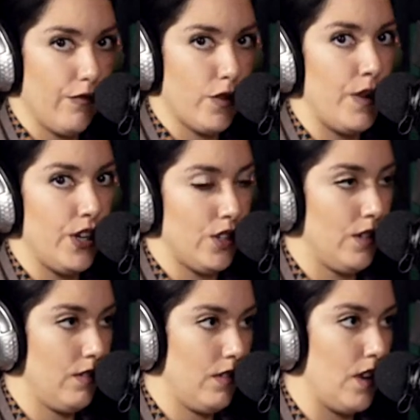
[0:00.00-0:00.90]

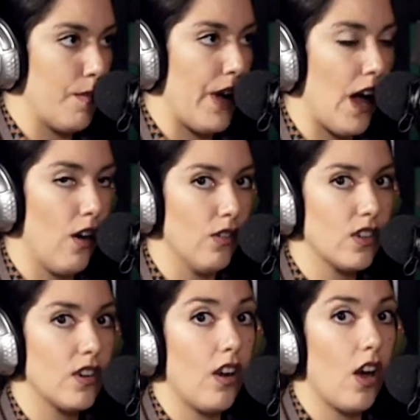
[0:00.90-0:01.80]
information about
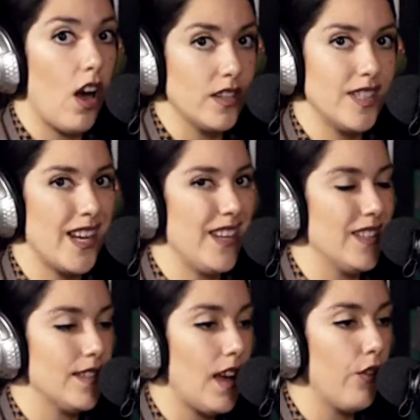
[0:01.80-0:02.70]
content
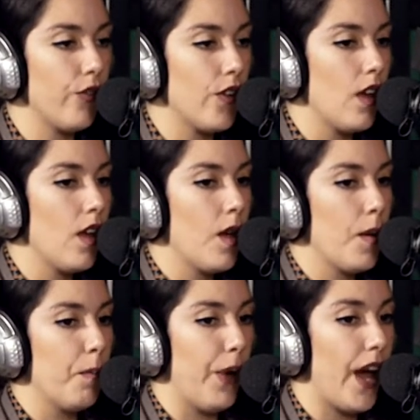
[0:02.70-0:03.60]
itself,
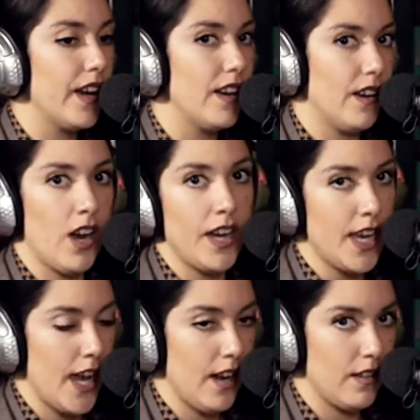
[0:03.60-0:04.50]
but not
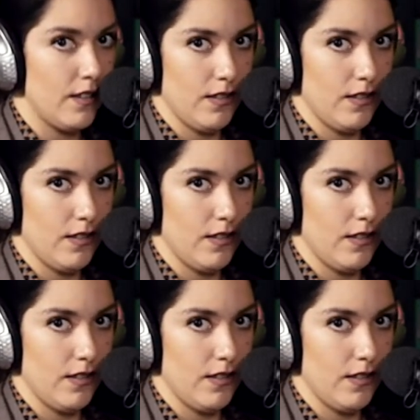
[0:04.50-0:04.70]
yet.